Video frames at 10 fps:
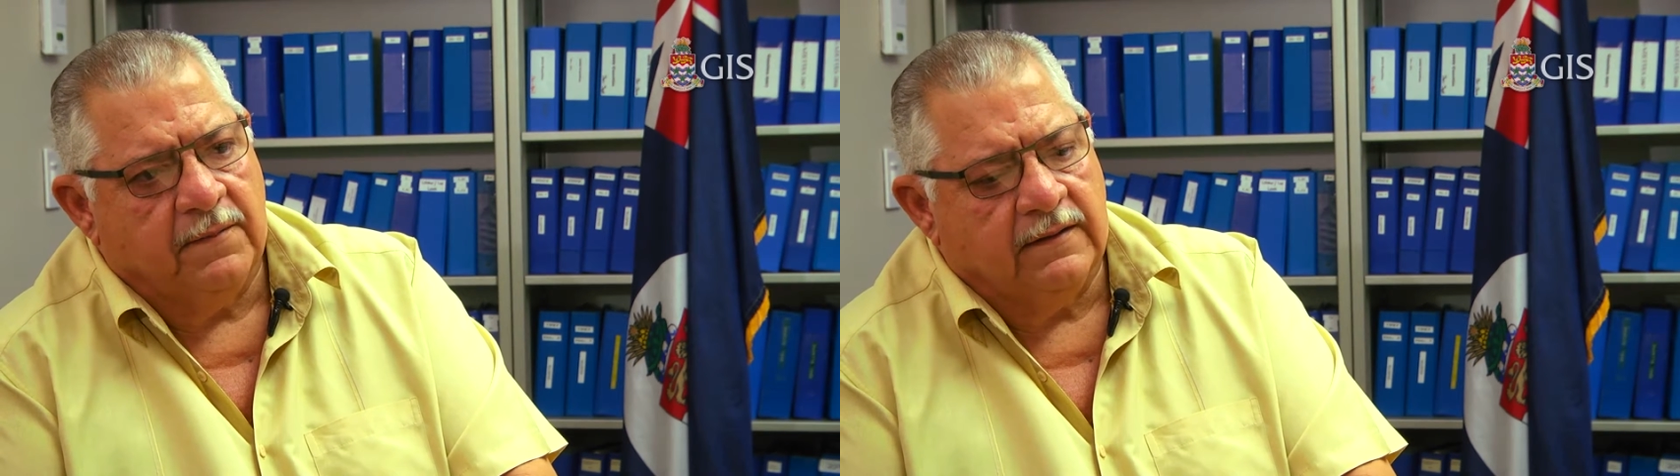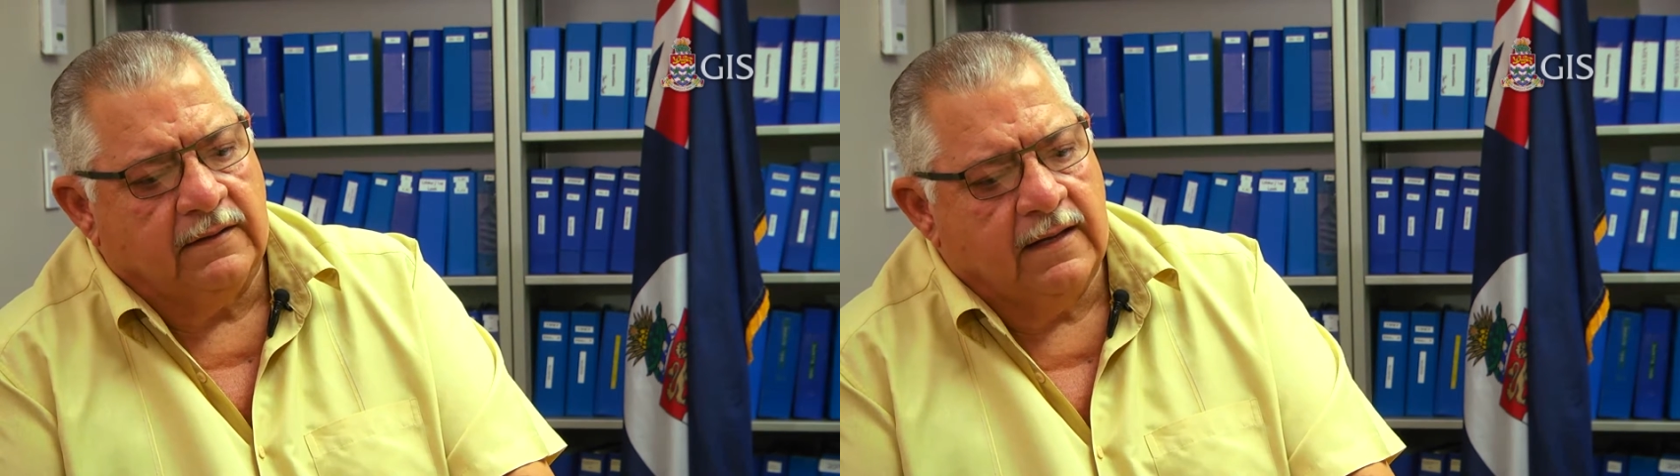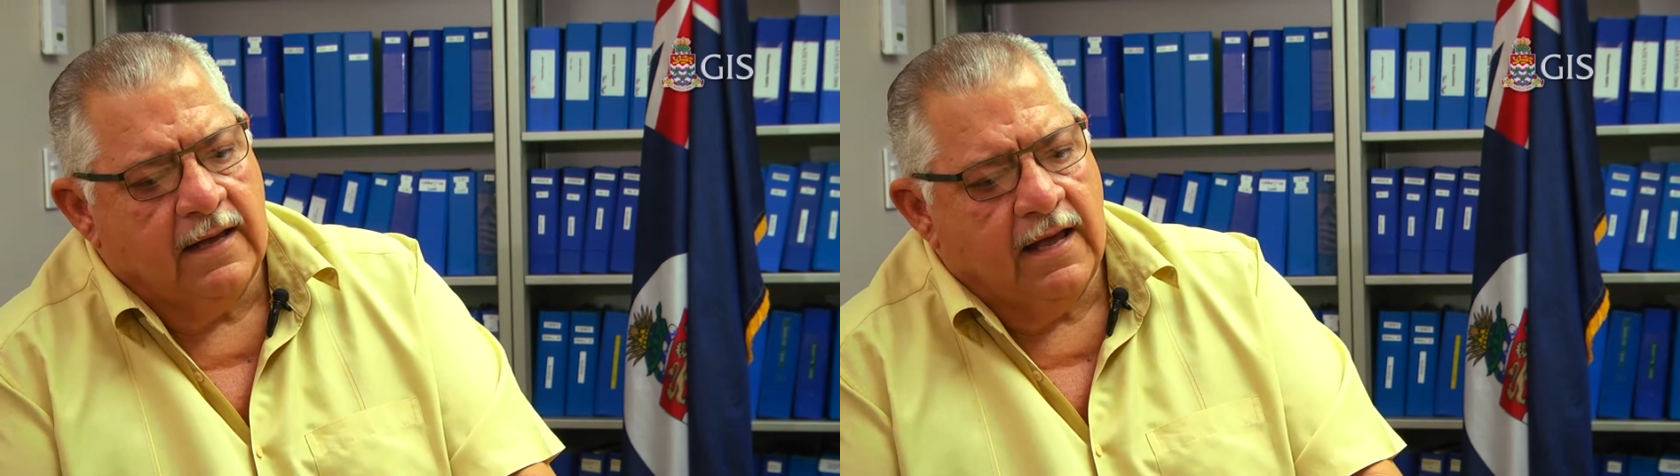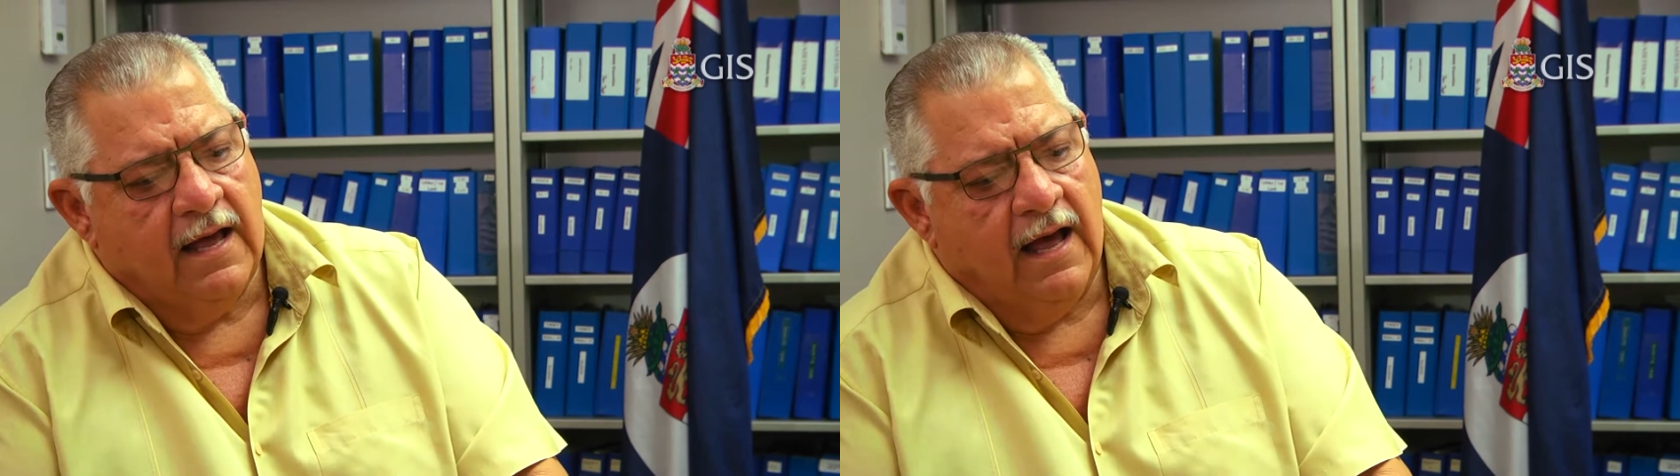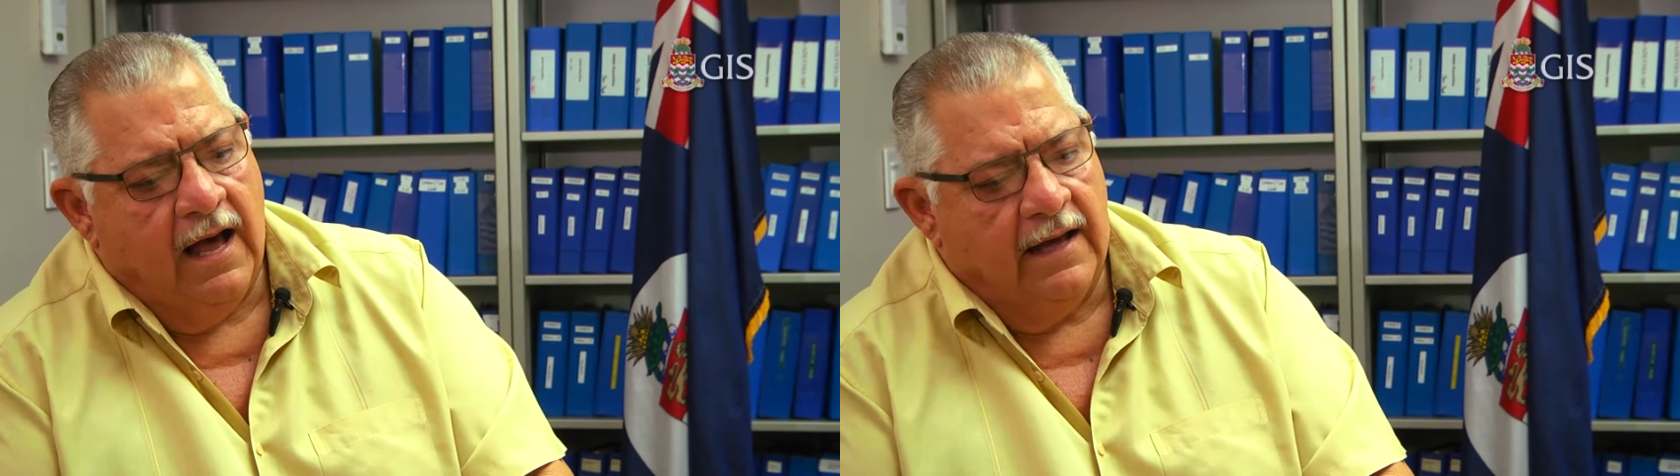and
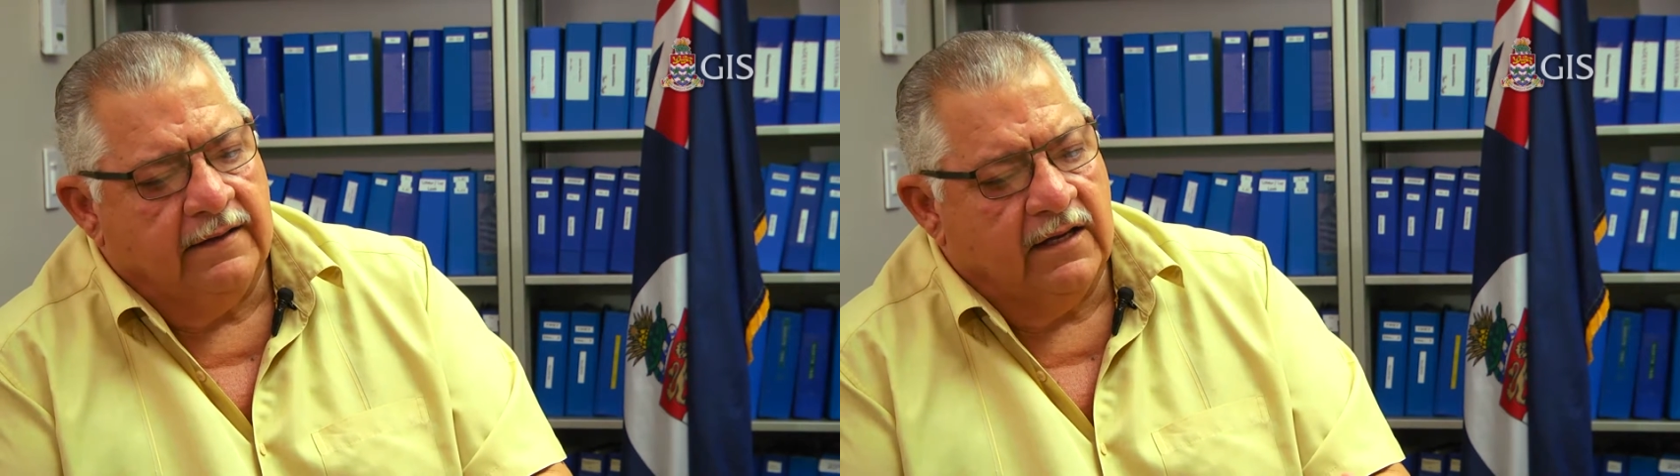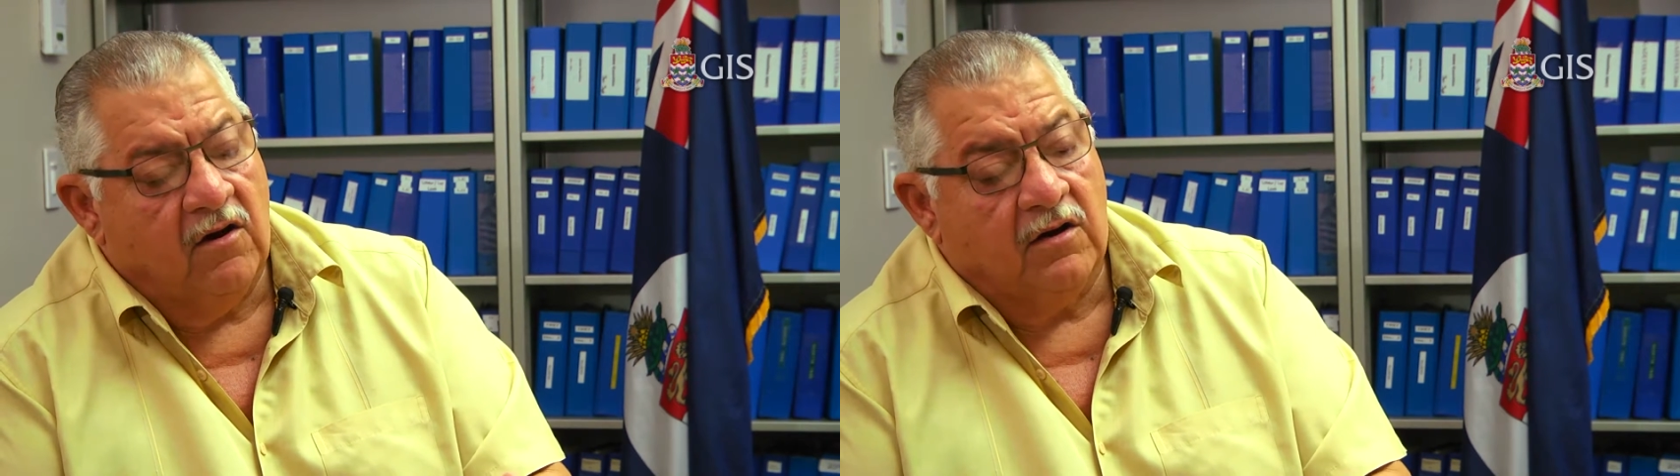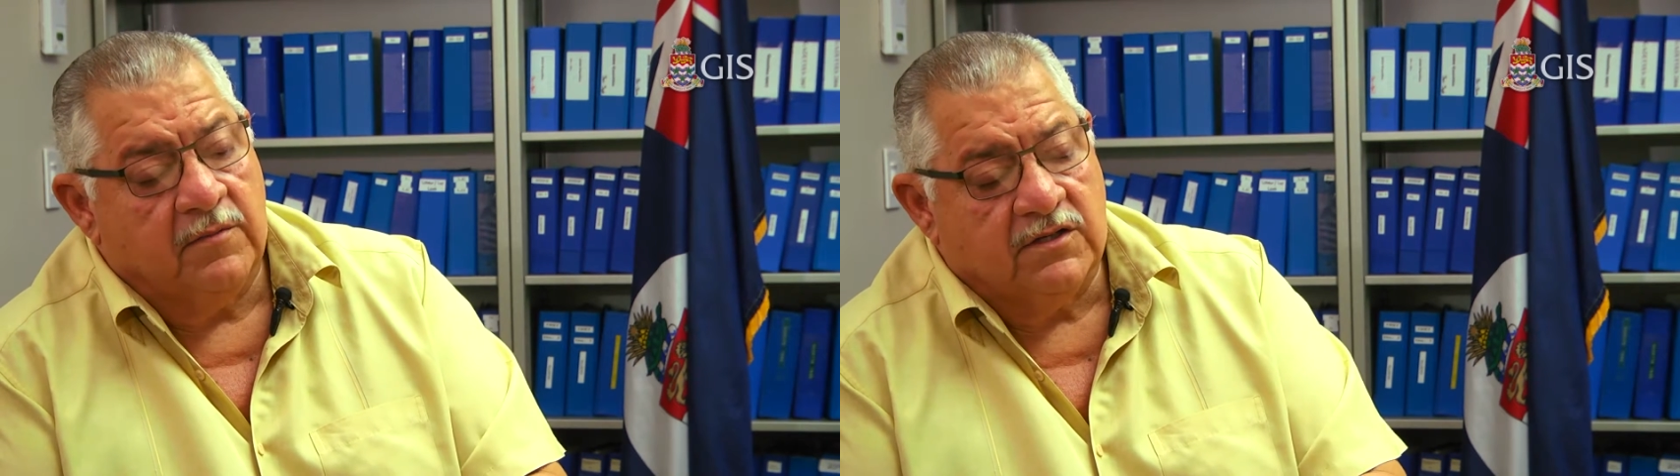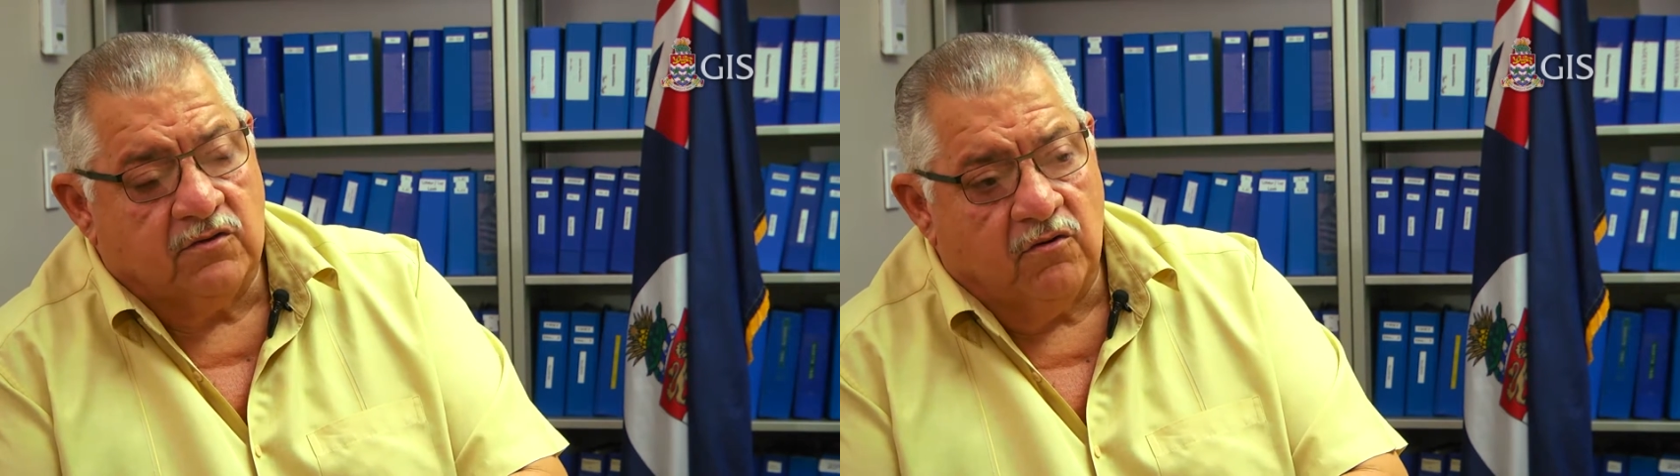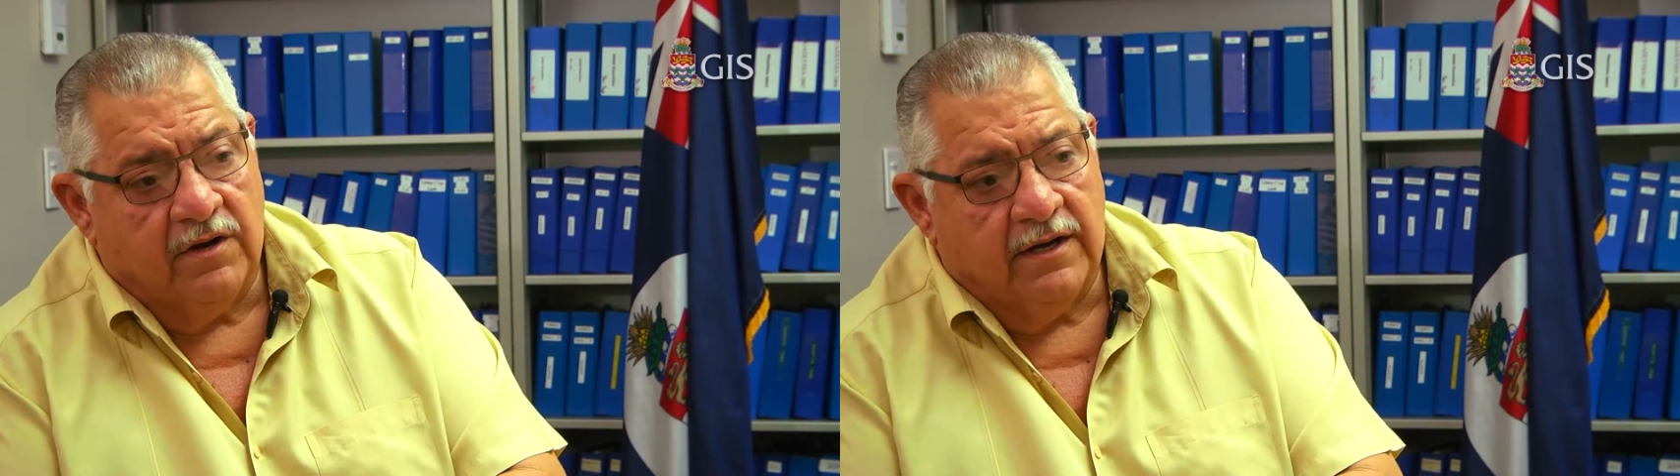the economy is
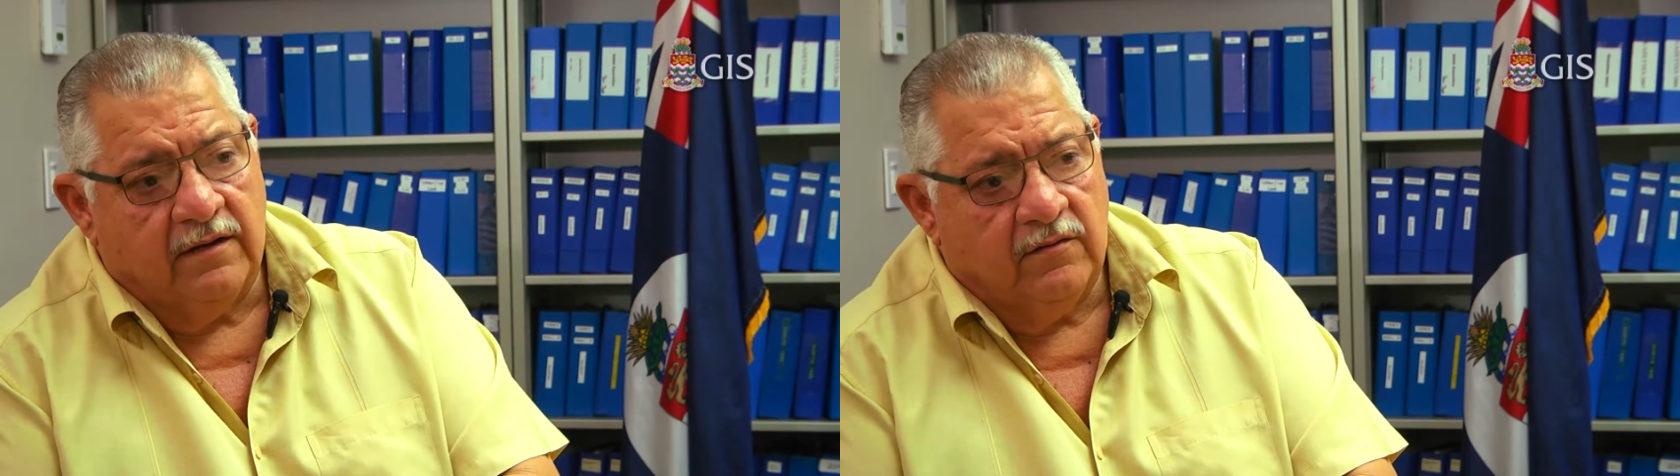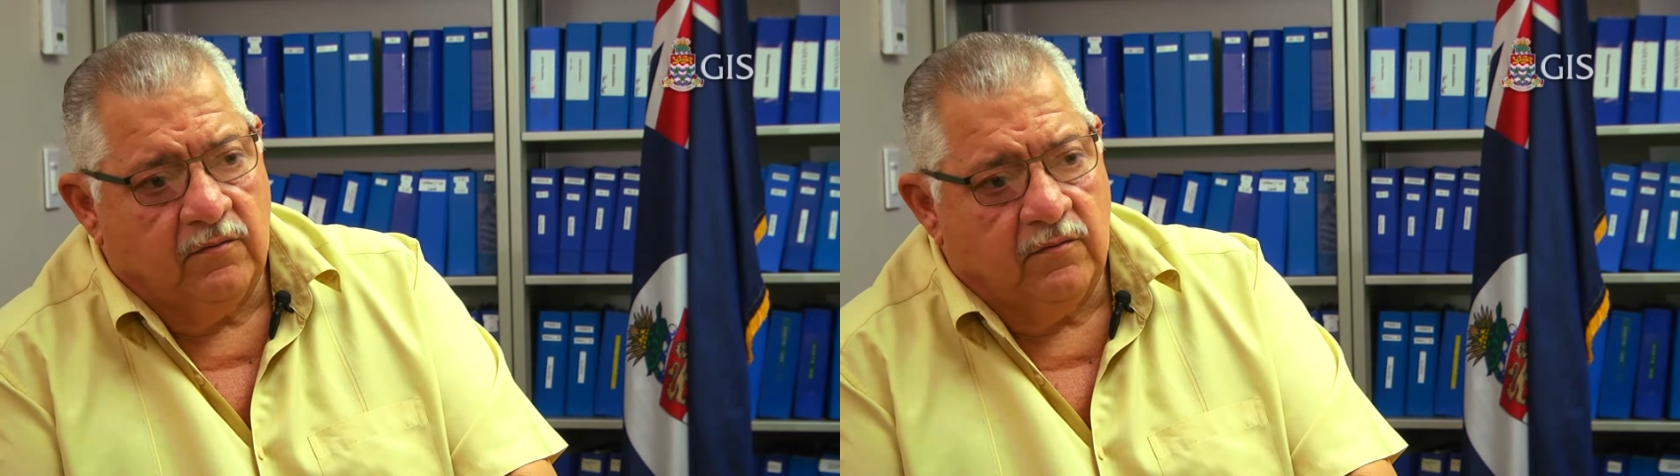growing.